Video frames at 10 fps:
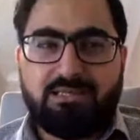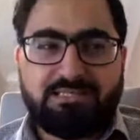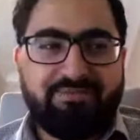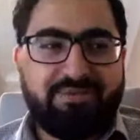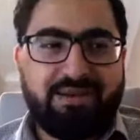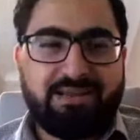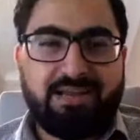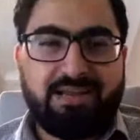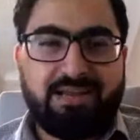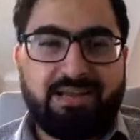7
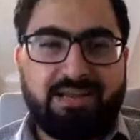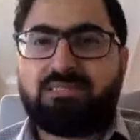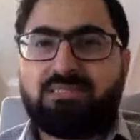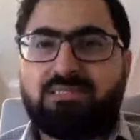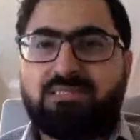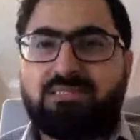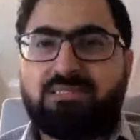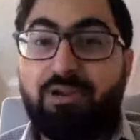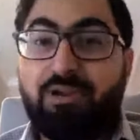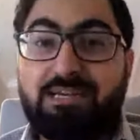countries,
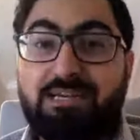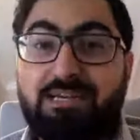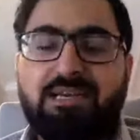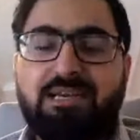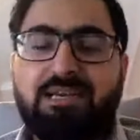including Italy.